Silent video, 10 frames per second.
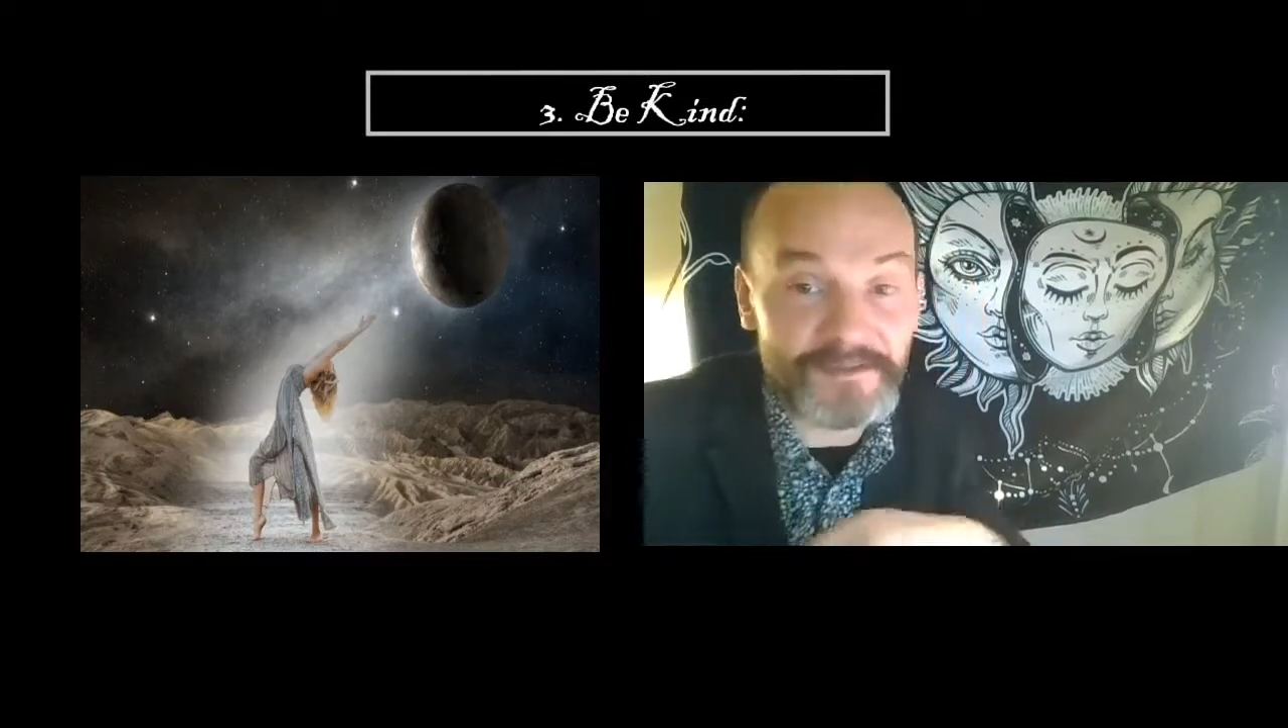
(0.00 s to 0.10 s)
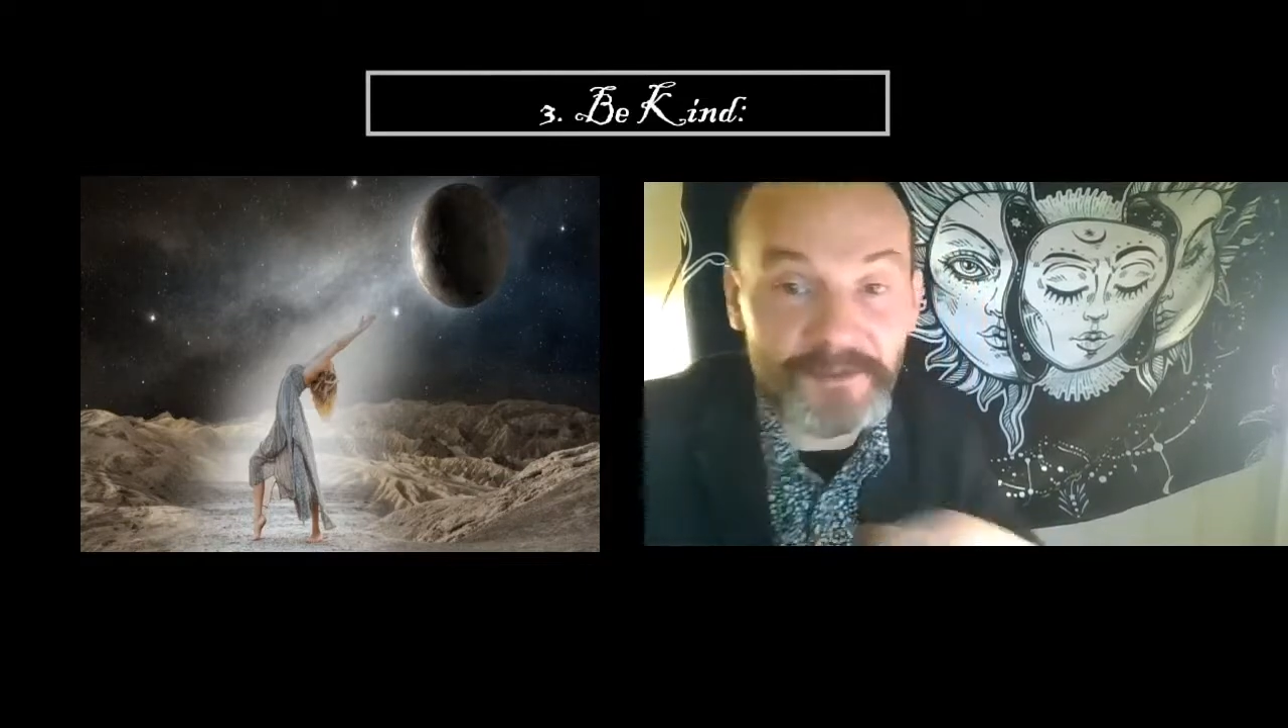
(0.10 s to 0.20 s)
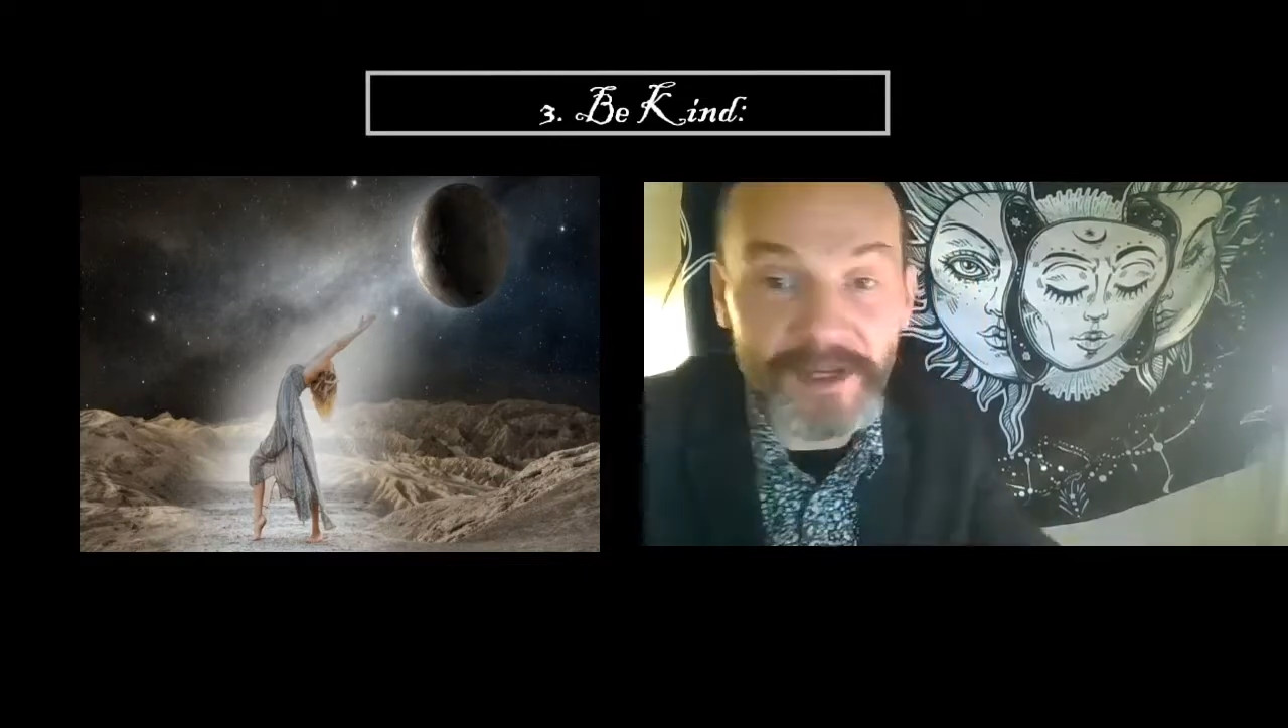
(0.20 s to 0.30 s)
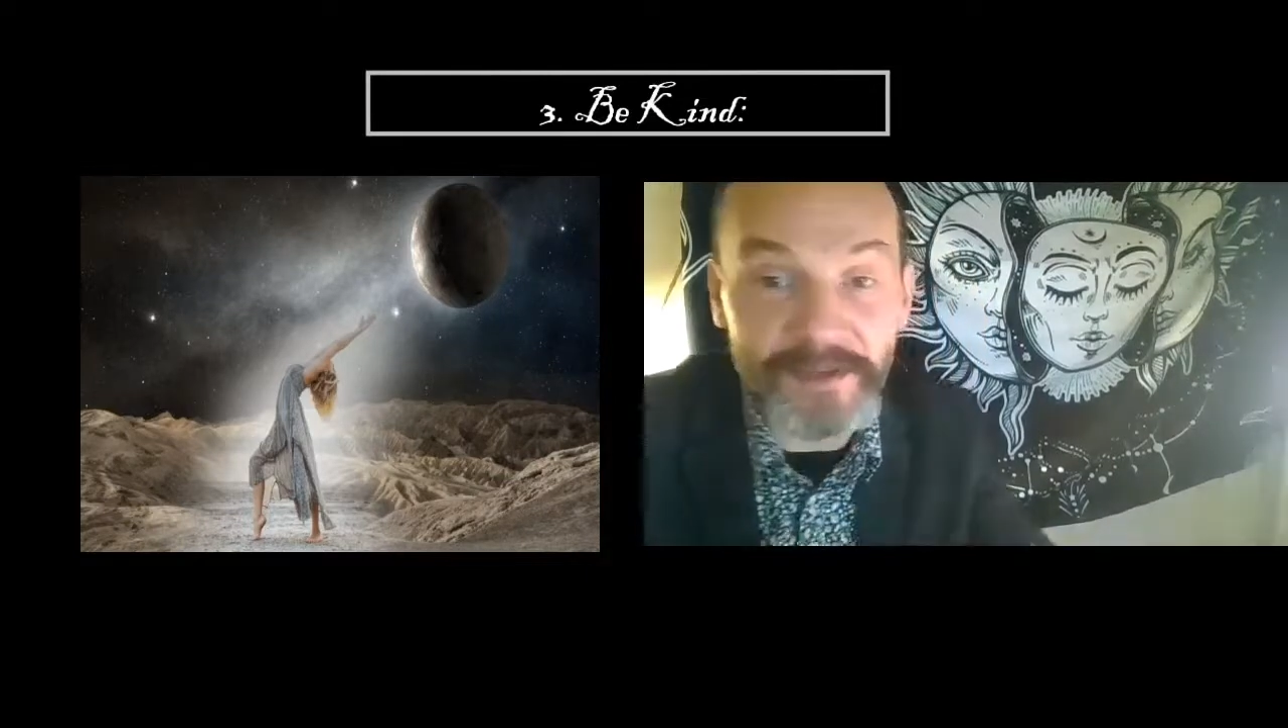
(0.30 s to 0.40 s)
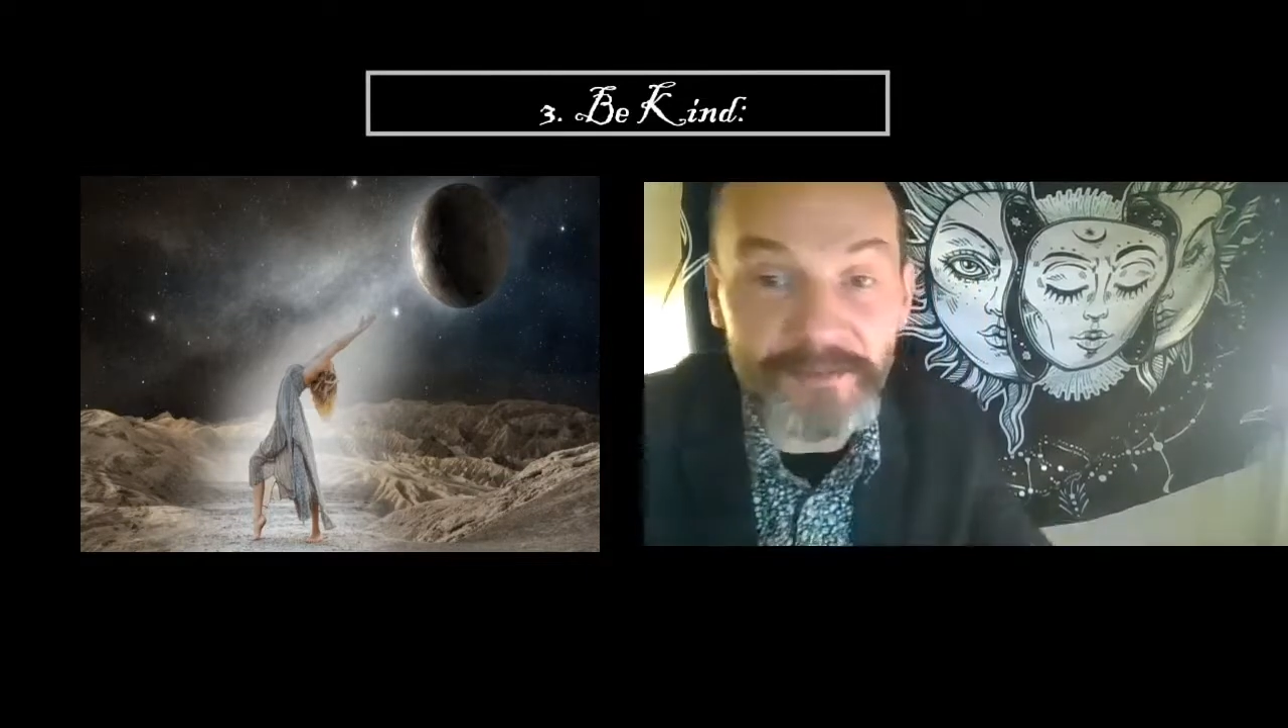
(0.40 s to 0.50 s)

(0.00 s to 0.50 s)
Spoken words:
for me,